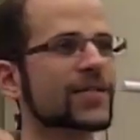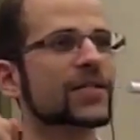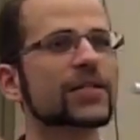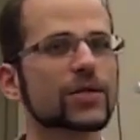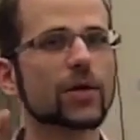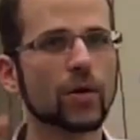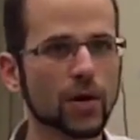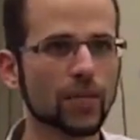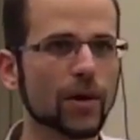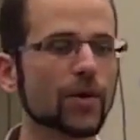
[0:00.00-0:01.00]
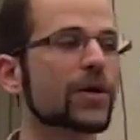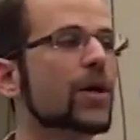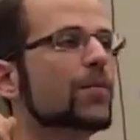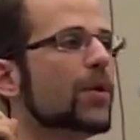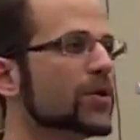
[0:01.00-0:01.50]
acid is a hormone.
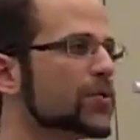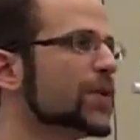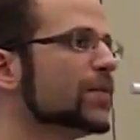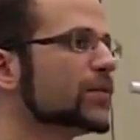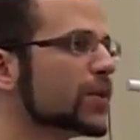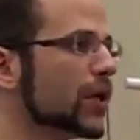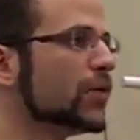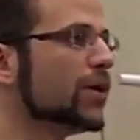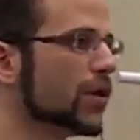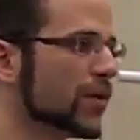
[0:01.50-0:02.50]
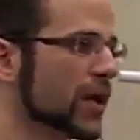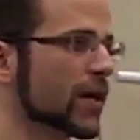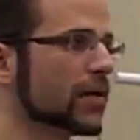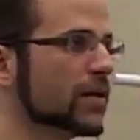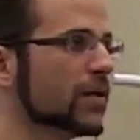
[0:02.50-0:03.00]
Most people don't know
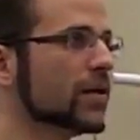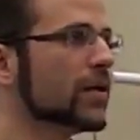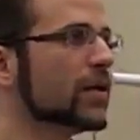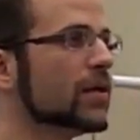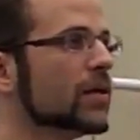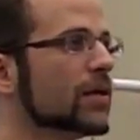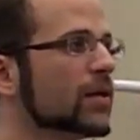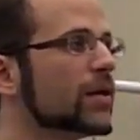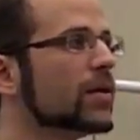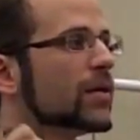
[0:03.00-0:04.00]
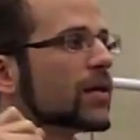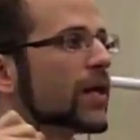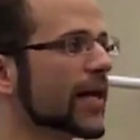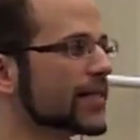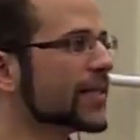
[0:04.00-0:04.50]
that.
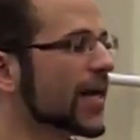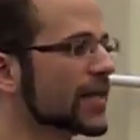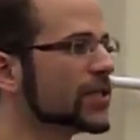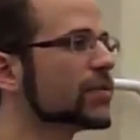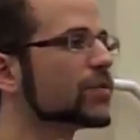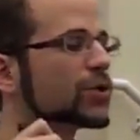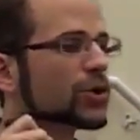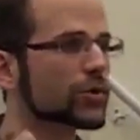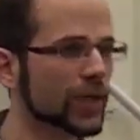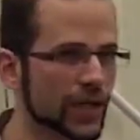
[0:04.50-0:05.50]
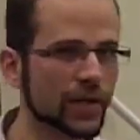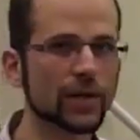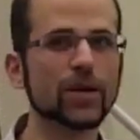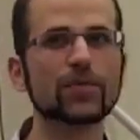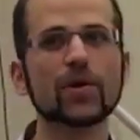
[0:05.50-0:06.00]
Lactic acid will
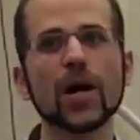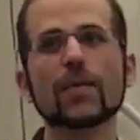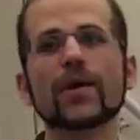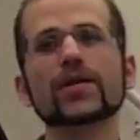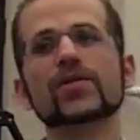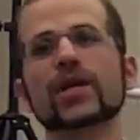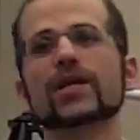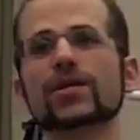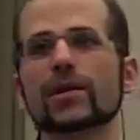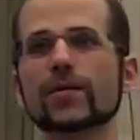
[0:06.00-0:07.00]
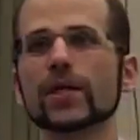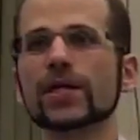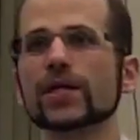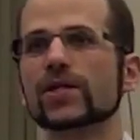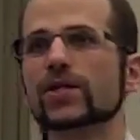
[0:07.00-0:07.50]
trigger the primary and secondary
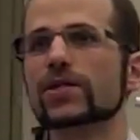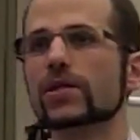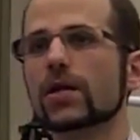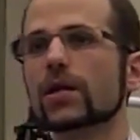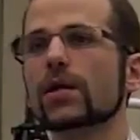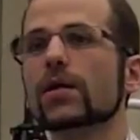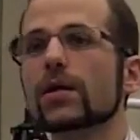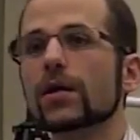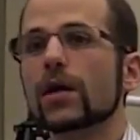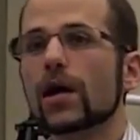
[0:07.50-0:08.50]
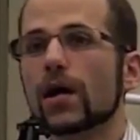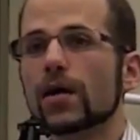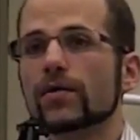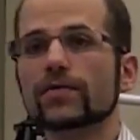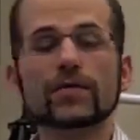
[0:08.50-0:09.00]
release
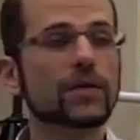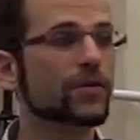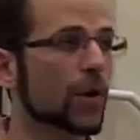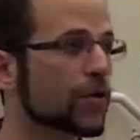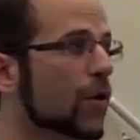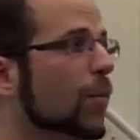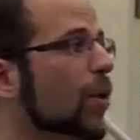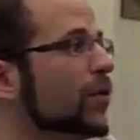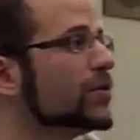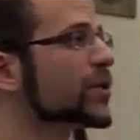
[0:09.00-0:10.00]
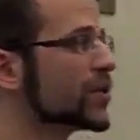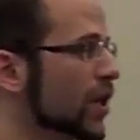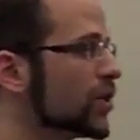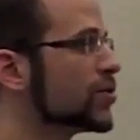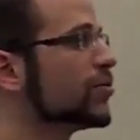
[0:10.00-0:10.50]
of growth hormone,
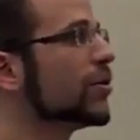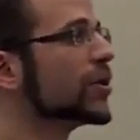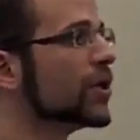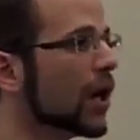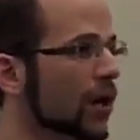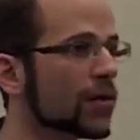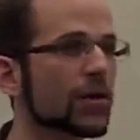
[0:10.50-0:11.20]
testosterone, and